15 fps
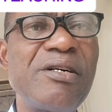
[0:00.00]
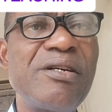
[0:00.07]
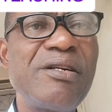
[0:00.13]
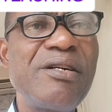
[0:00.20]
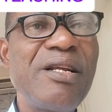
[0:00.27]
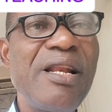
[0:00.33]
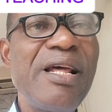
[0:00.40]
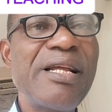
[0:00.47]

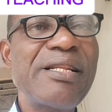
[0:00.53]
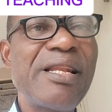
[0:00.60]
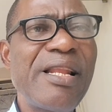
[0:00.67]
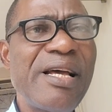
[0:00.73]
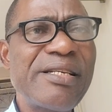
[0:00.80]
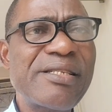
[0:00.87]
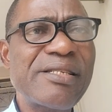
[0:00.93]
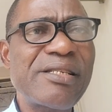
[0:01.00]
Relate
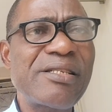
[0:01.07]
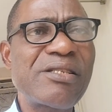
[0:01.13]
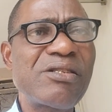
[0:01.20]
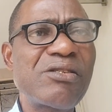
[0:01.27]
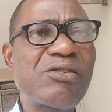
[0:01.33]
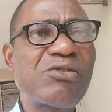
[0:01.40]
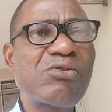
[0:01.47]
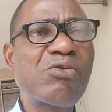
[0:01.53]

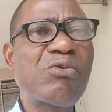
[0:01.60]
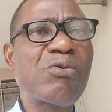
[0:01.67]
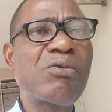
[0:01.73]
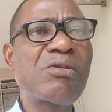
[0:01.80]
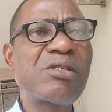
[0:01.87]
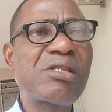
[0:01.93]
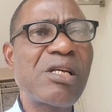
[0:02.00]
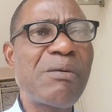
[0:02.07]
lesson to
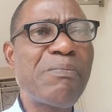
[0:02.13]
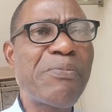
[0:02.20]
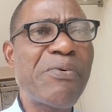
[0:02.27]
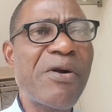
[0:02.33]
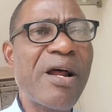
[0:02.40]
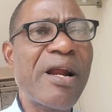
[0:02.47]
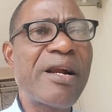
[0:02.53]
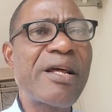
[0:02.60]

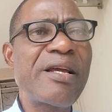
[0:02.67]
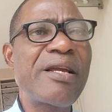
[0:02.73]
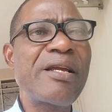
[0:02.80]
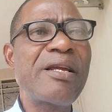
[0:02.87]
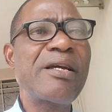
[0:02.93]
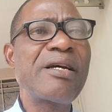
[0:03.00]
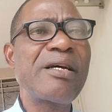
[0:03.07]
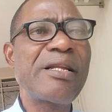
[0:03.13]

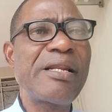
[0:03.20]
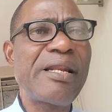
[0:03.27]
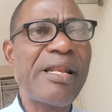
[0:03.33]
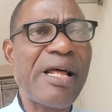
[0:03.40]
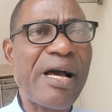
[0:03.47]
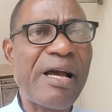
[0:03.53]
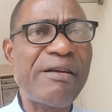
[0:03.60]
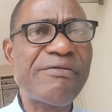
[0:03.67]
temporary
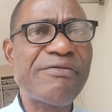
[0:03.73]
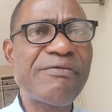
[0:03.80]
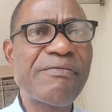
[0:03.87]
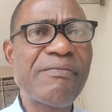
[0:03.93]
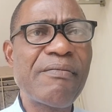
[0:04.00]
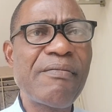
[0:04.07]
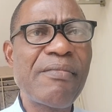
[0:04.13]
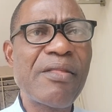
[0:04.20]
life.
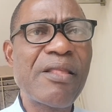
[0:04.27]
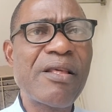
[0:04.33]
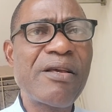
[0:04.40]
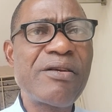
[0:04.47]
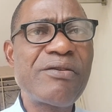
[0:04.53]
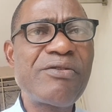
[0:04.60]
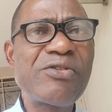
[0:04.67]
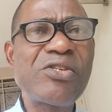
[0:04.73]

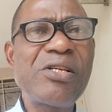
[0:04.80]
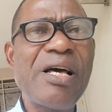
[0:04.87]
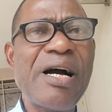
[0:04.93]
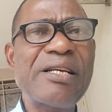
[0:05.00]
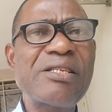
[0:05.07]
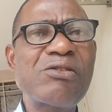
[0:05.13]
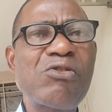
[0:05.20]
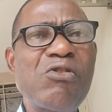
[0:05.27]
You see, there
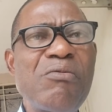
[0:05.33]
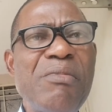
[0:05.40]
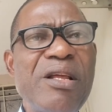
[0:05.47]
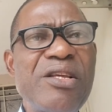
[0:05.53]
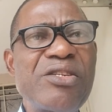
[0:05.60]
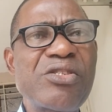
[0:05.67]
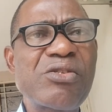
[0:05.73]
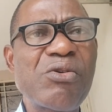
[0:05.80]
are so
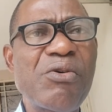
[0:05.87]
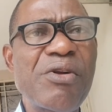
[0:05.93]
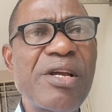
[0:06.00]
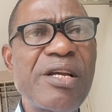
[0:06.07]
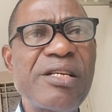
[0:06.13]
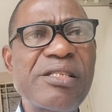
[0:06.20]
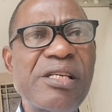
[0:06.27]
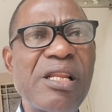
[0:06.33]
many
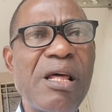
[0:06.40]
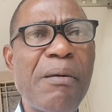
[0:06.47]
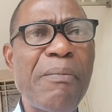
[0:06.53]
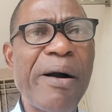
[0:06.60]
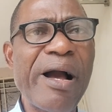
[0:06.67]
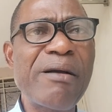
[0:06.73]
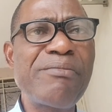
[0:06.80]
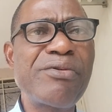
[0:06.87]
stories in the
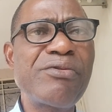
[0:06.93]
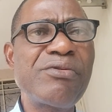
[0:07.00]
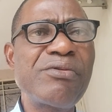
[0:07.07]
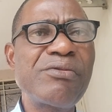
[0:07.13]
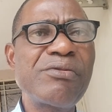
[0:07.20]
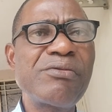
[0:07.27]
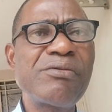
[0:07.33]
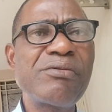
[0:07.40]

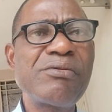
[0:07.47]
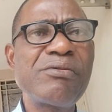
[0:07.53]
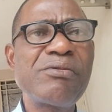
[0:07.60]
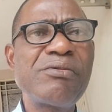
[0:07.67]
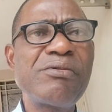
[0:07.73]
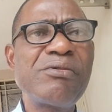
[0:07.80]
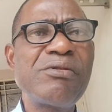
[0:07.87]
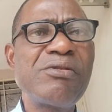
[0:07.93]
Bible
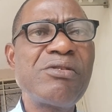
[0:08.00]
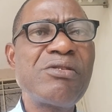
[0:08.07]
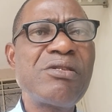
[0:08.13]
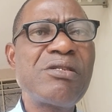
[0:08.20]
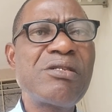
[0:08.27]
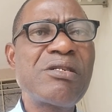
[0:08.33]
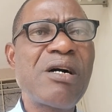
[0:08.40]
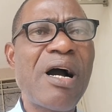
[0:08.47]

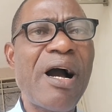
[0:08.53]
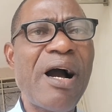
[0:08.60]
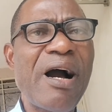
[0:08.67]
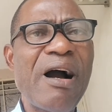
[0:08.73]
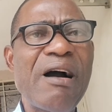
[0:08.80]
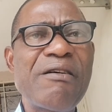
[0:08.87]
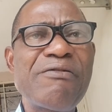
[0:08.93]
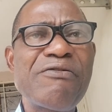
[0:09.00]

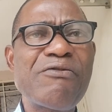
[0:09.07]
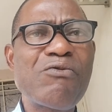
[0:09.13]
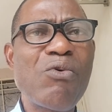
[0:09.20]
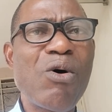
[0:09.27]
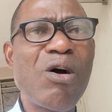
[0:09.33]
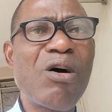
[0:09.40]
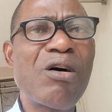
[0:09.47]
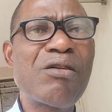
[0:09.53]
have
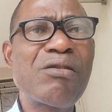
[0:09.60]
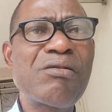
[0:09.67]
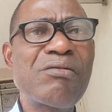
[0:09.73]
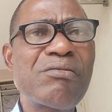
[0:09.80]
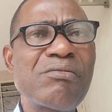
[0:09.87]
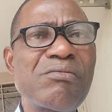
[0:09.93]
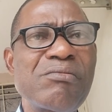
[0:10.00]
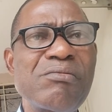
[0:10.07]
one
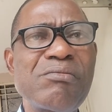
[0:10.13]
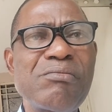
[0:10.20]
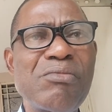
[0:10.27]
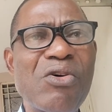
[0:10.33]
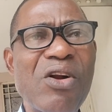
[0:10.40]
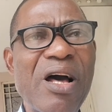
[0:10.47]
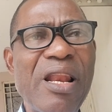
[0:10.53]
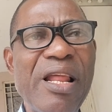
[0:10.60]

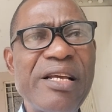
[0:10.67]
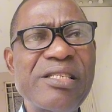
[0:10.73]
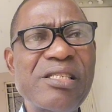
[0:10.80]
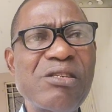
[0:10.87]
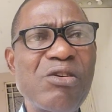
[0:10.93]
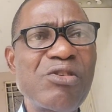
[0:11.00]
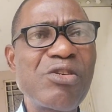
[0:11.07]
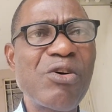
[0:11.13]
moral
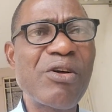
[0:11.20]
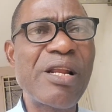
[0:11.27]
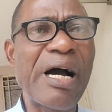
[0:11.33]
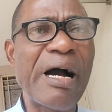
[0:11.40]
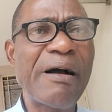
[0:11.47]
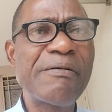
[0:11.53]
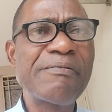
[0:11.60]
lesson or the other.